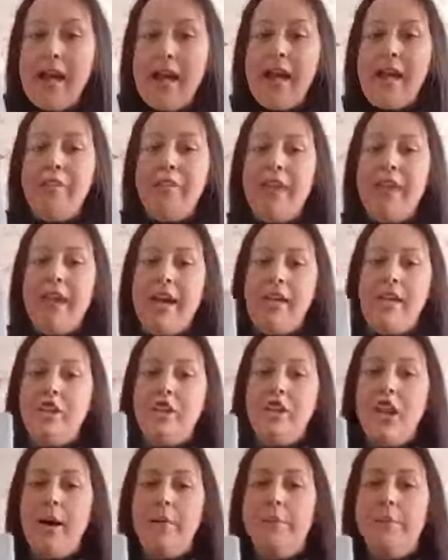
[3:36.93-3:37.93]
And they
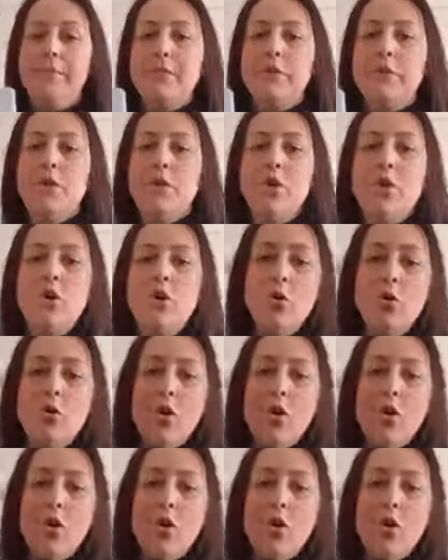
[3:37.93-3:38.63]
jumped.